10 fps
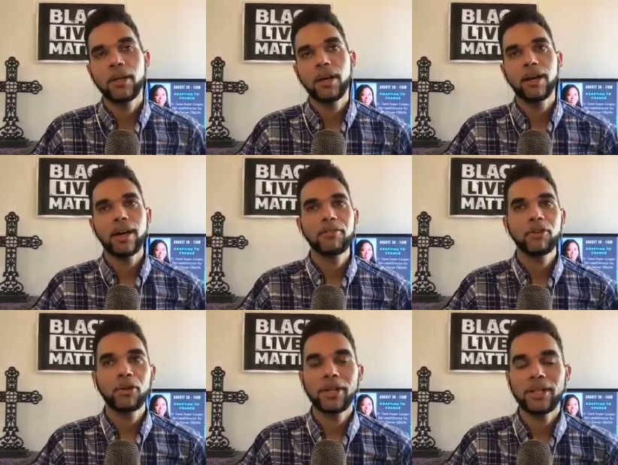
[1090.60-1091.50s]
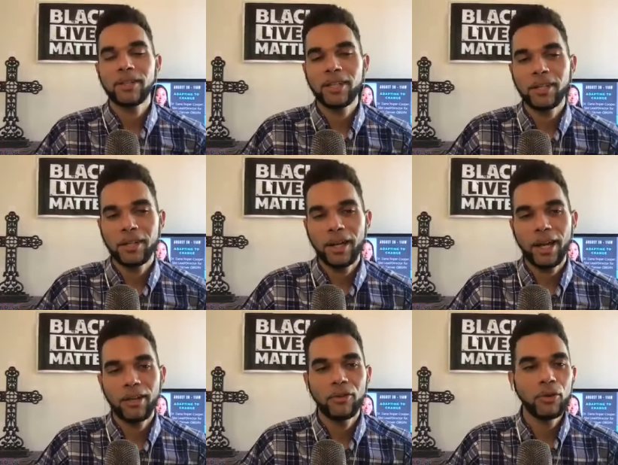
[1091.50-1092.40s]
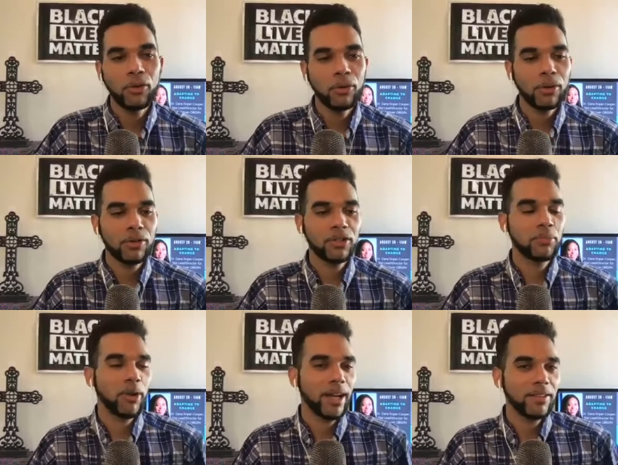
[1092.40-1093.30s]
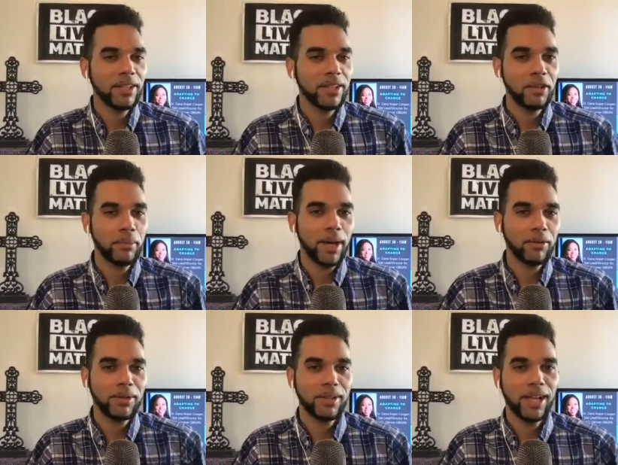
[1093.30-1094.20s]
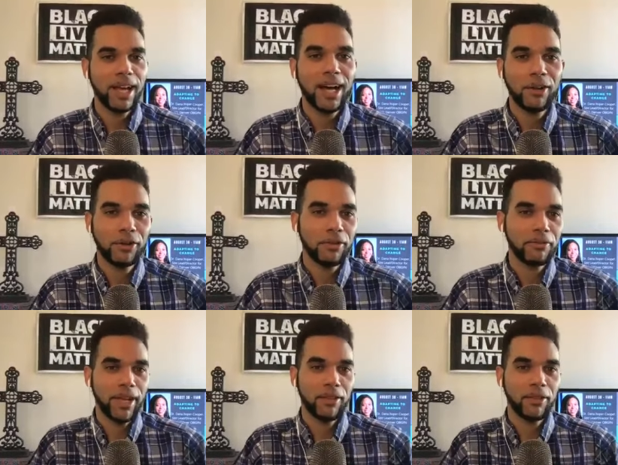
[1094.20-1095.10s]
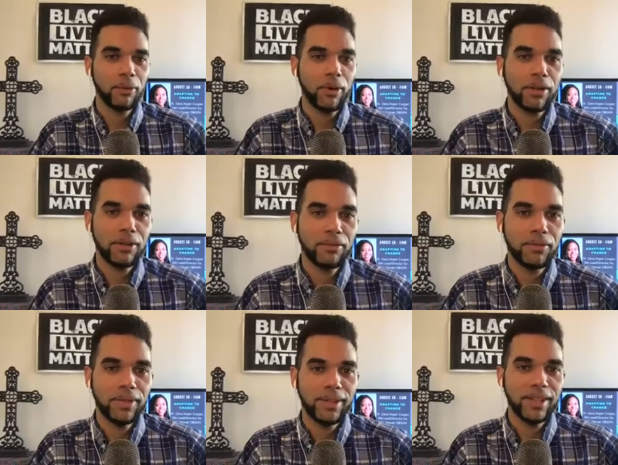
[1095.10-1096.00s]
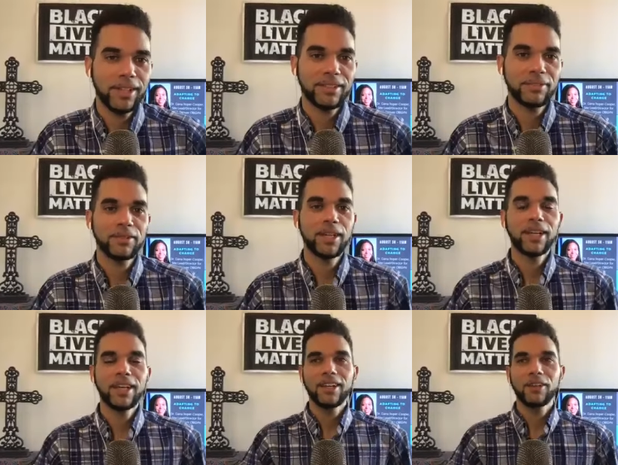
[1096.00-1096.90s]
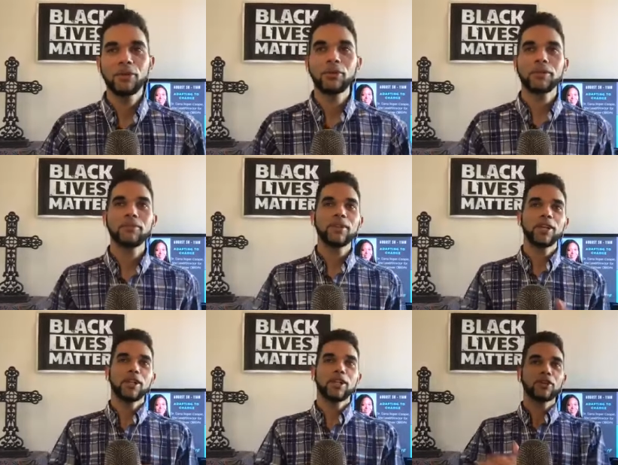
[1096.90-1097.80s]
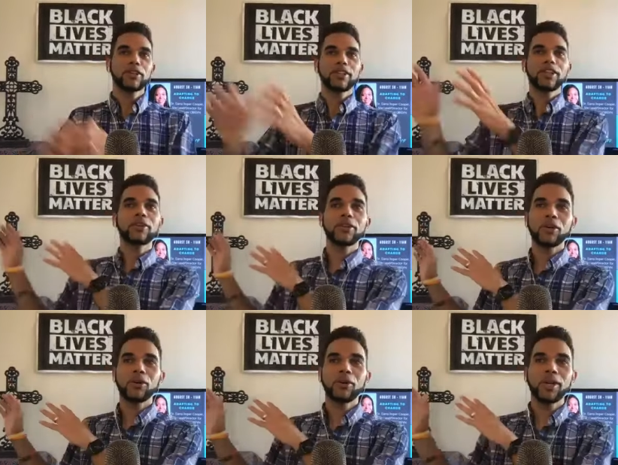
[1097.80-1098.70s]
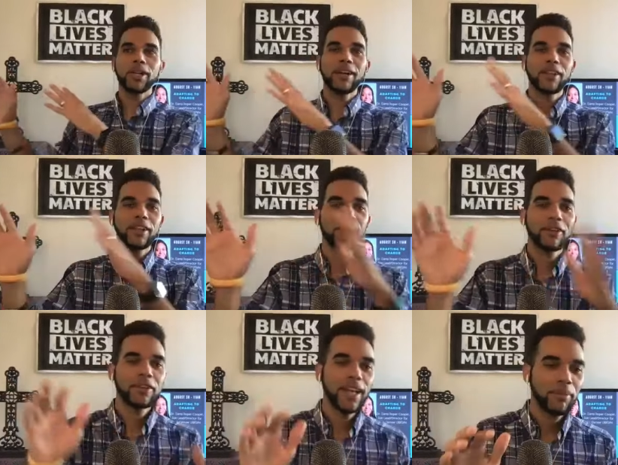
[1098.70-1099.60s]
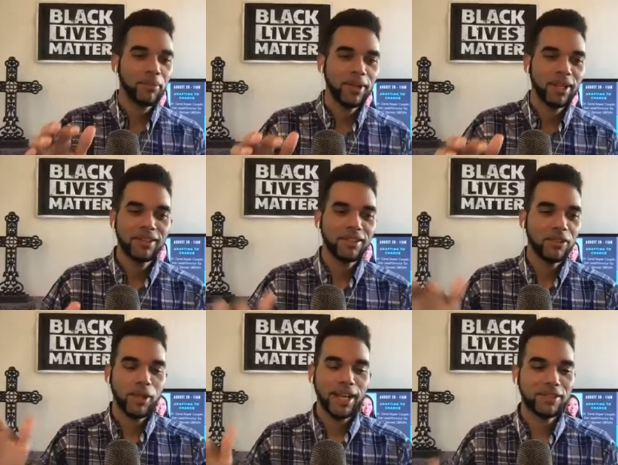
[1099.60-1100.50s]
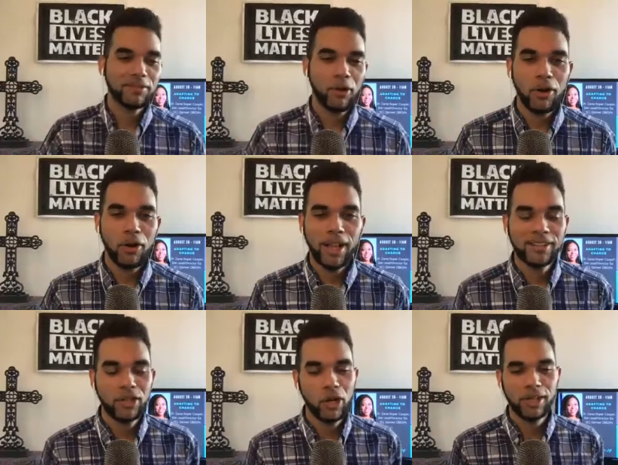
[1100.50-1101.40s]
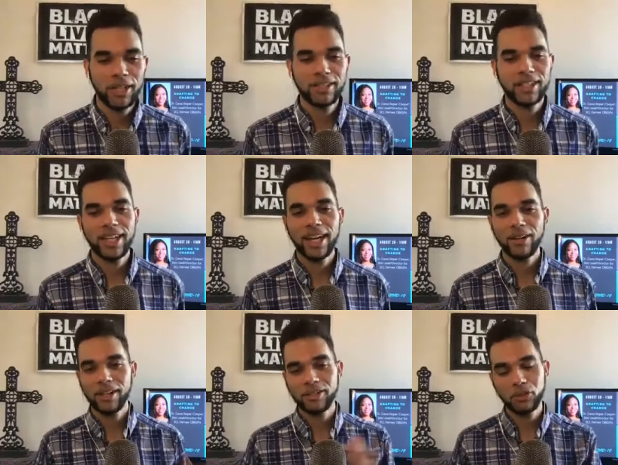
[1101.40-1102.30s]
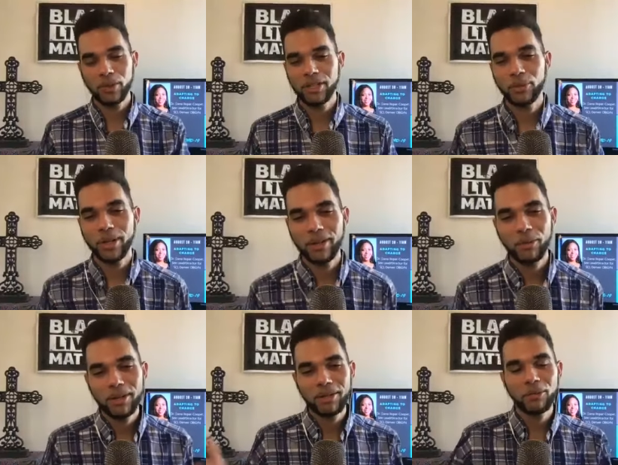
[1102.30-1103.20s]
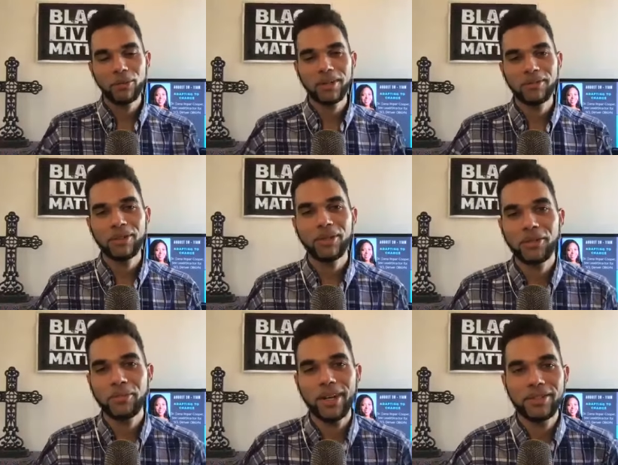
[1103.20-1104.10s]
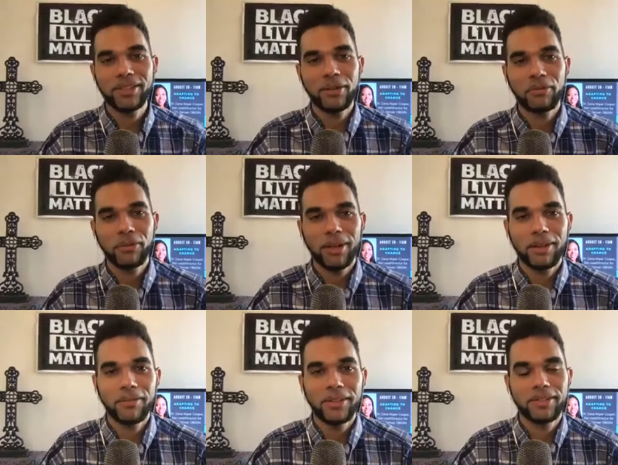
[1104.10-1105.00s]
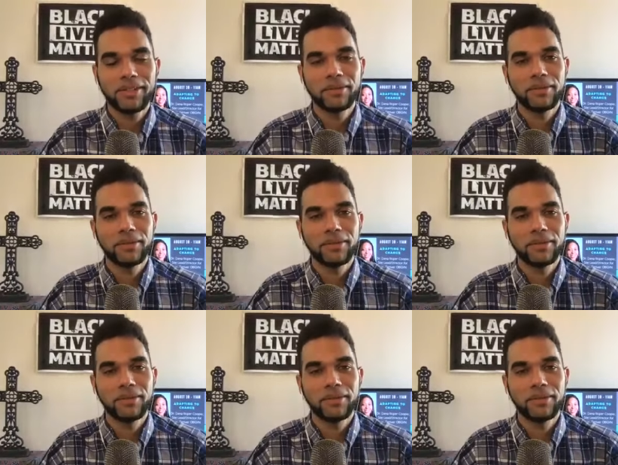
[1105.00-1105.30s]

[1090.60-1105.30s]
uh, have you learned anything new or surprising about God or your faith through all of this? If you would have looked a year ago and now that a year has happened, so last fall, last August, and now that's 2020, what, what have you learned about yourself through all of this?